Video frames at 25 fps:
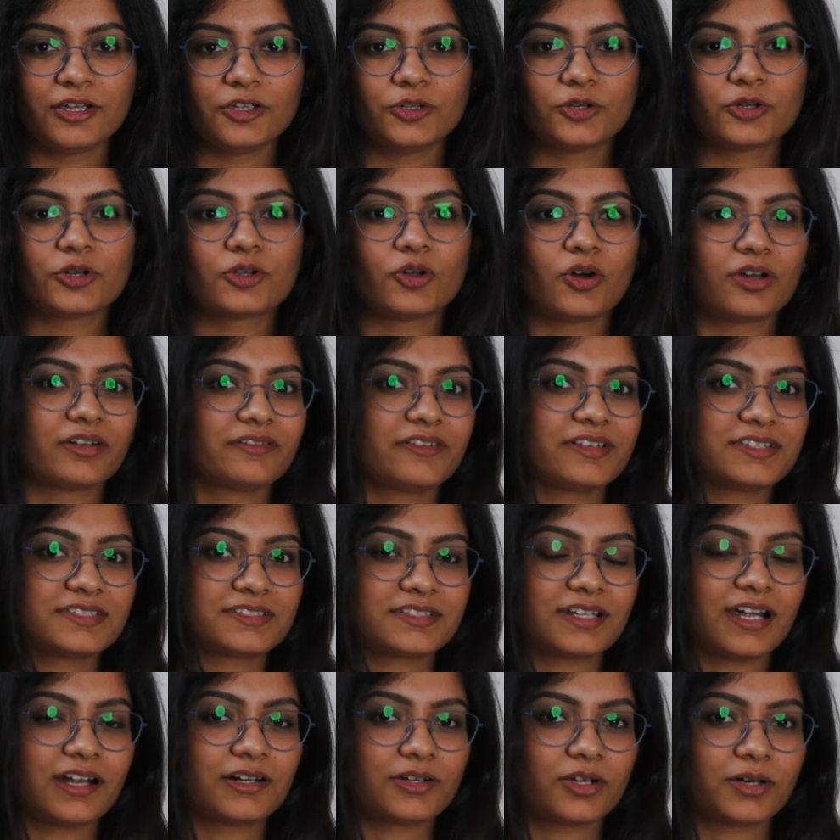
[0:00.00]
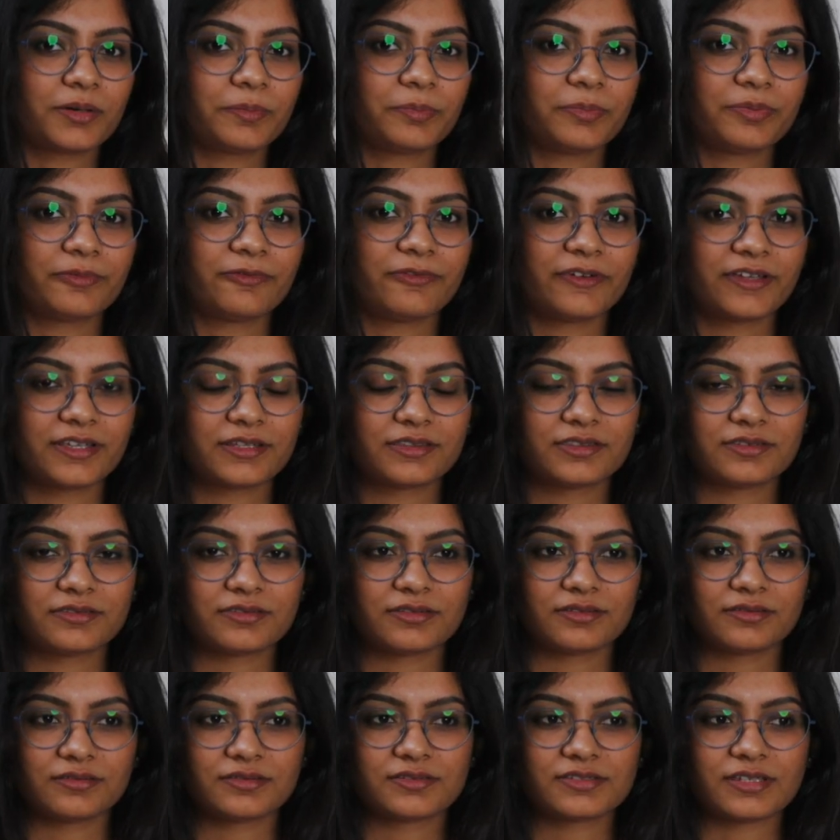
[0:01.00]
you can always start up
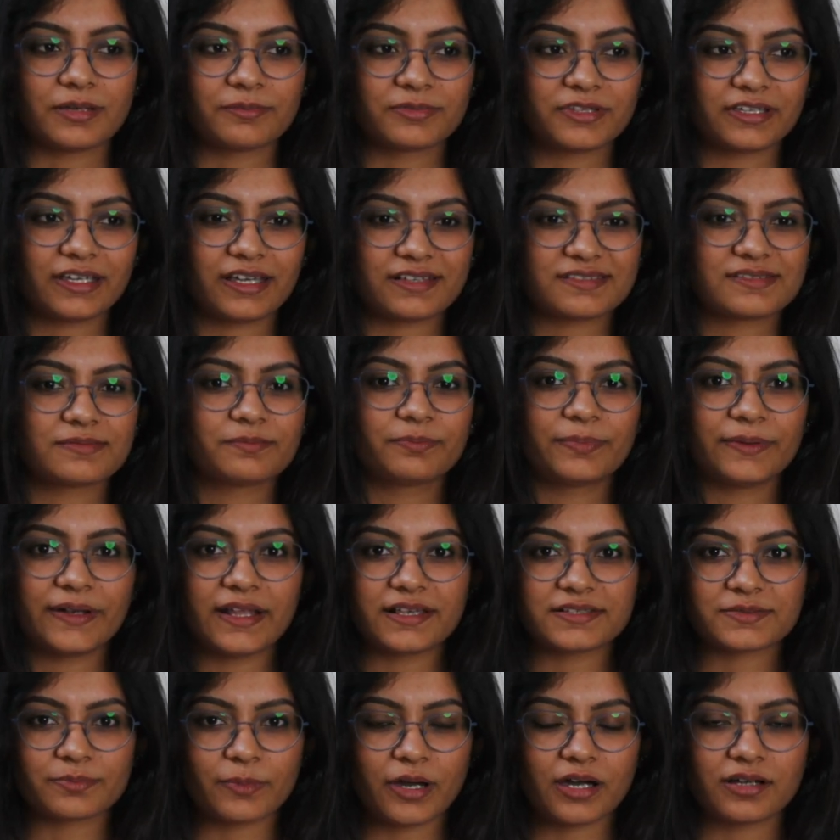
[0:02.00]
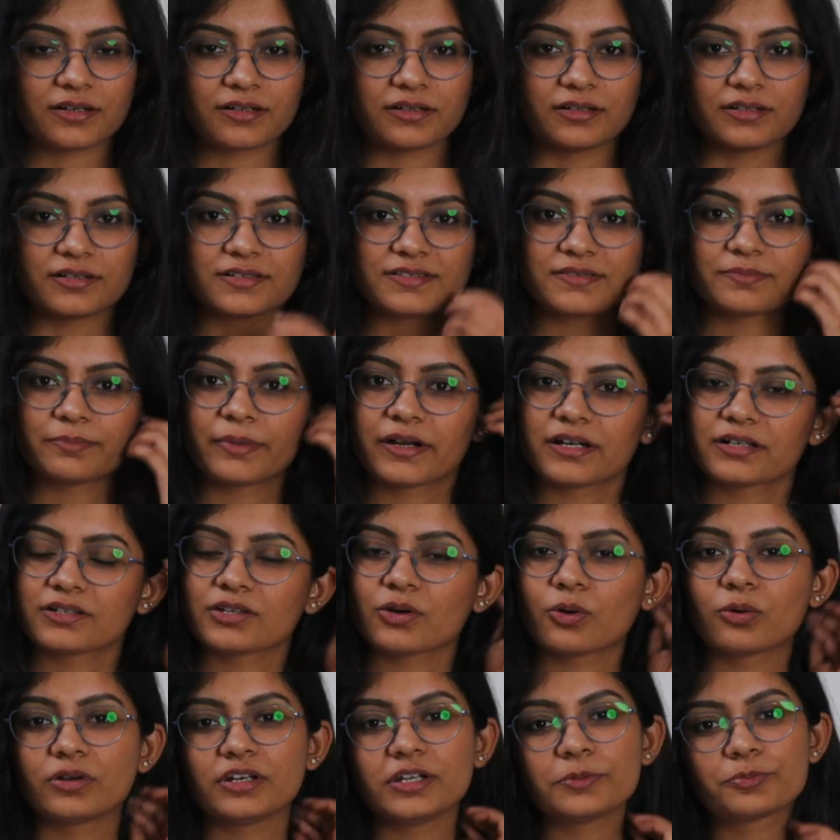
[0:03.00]
with something as simple as markers, but
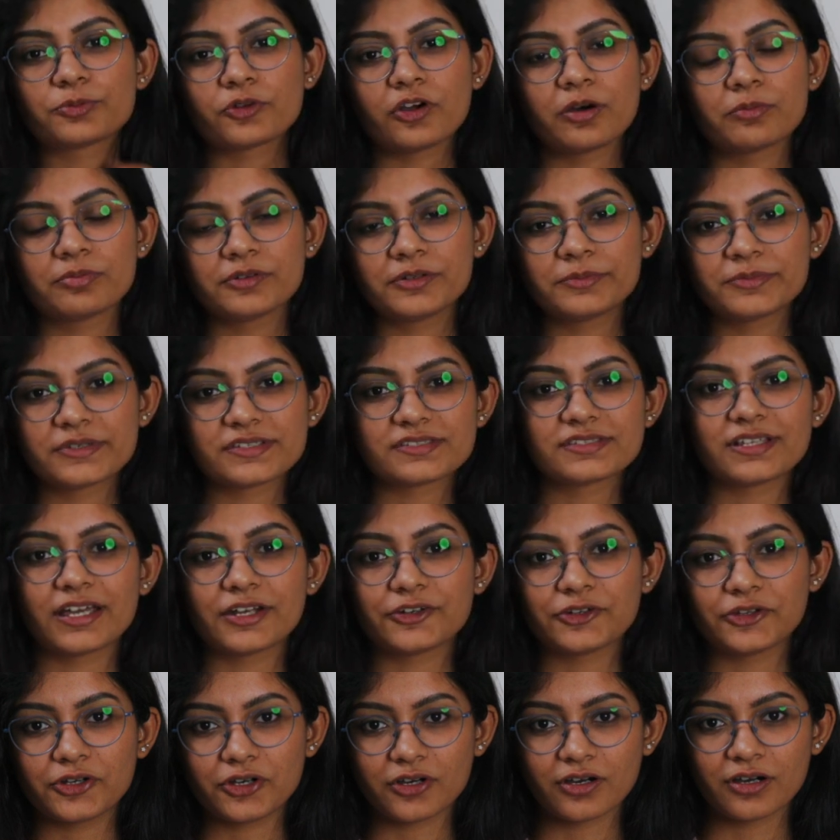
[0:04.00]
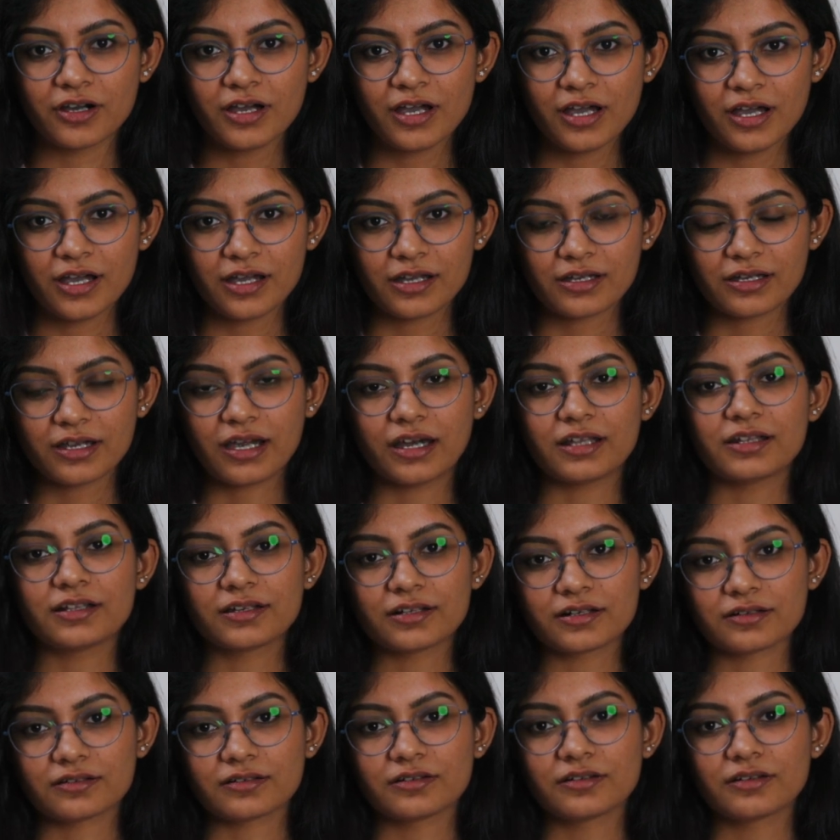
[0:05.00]
the only problem is that your
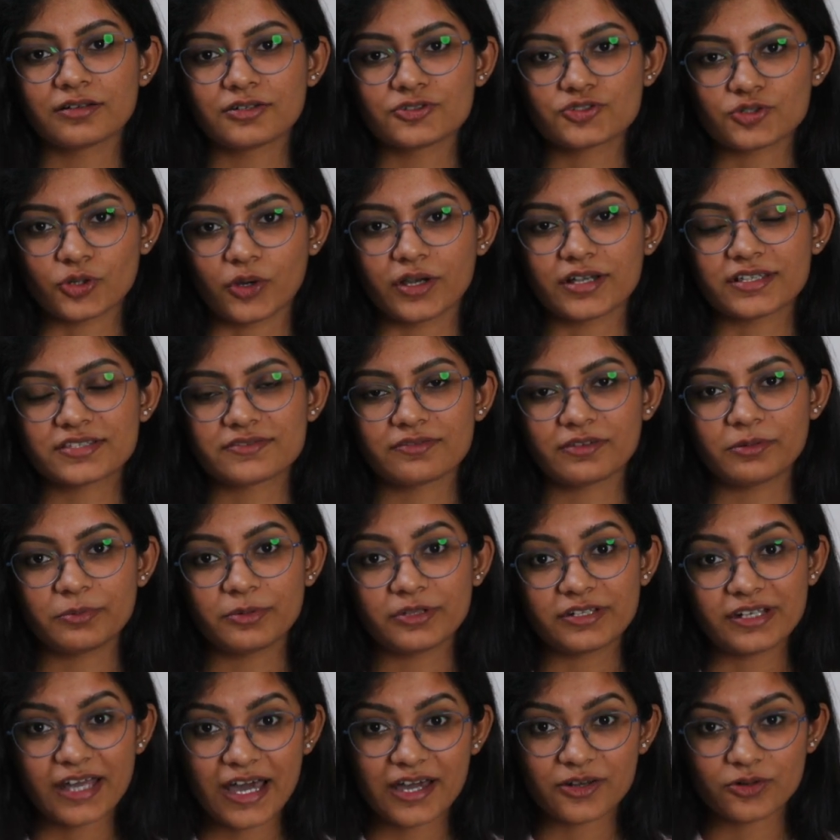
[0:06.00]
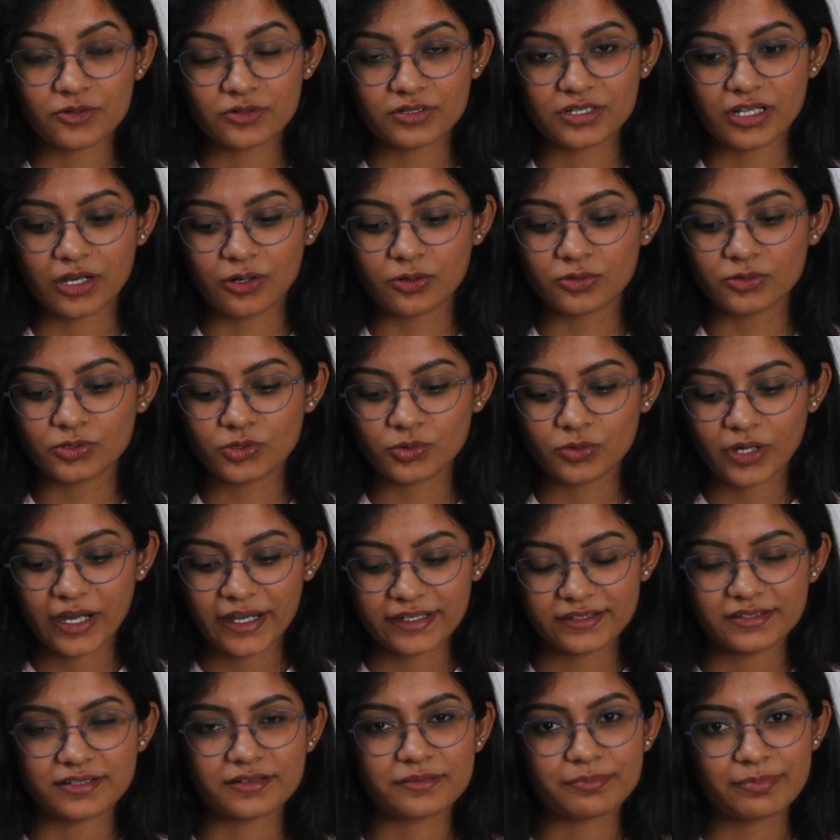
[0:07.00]
color choice will be narrowed down to
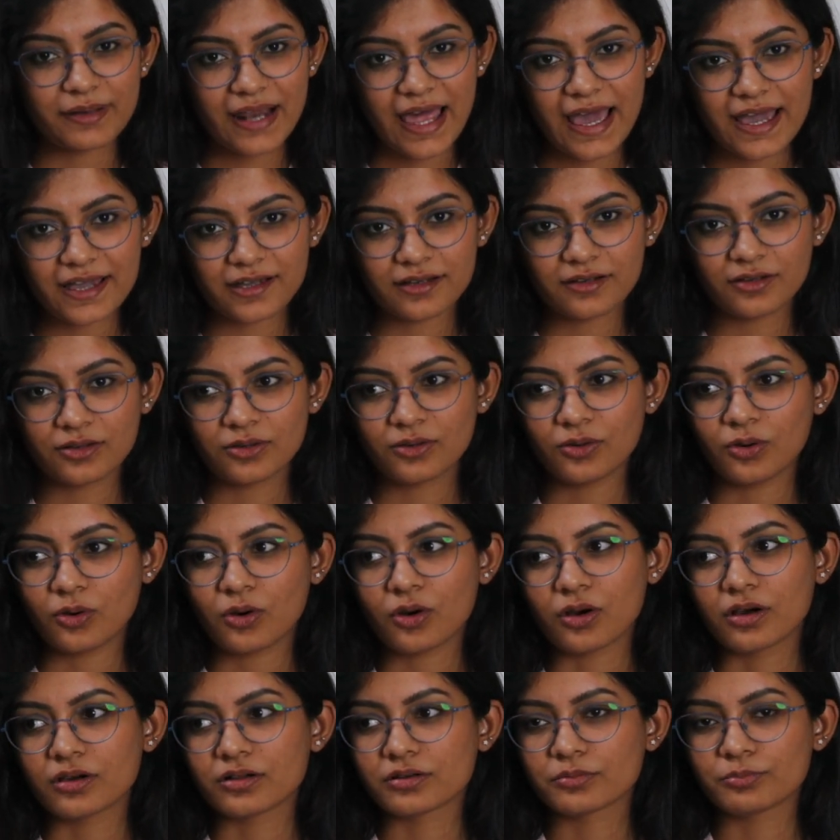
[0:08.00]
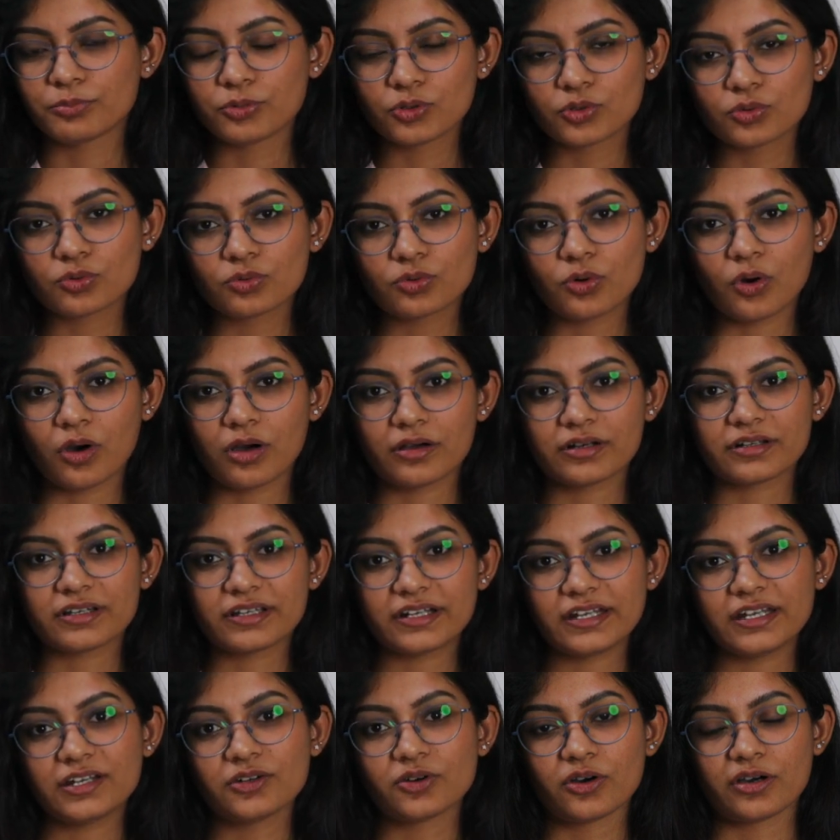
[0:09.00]
either black or blue or
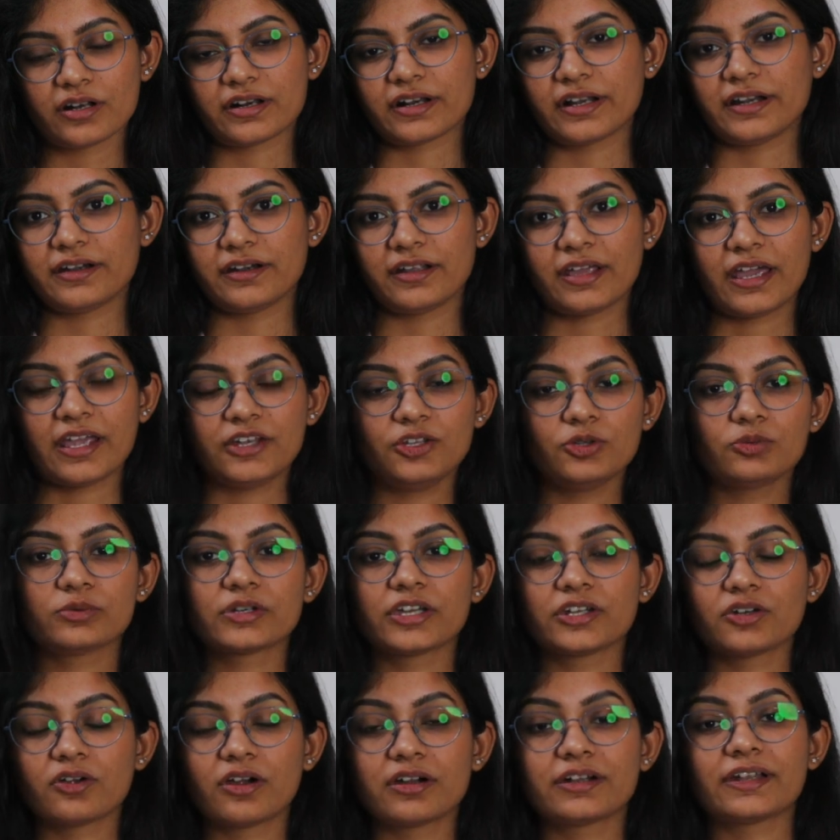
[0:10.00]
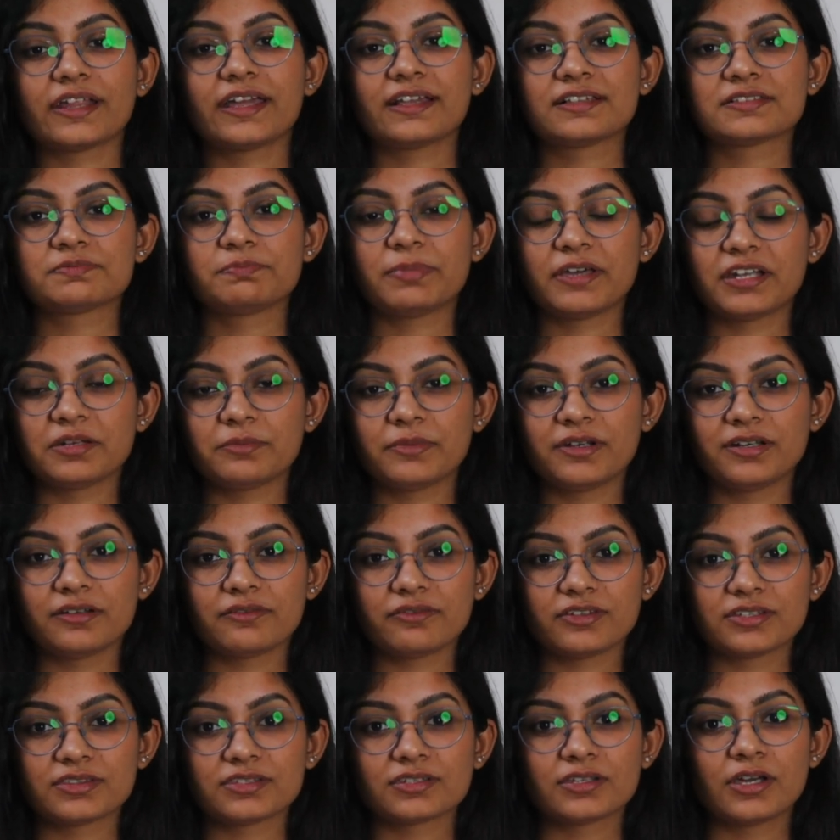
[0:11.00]
green or red, and you cannot
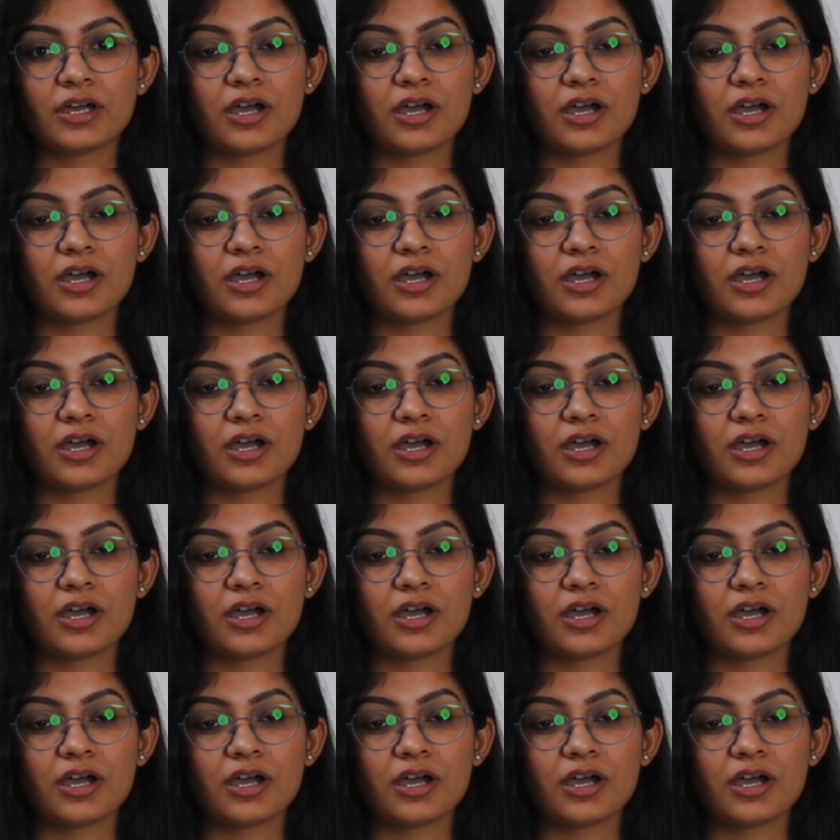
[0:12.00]
experiment with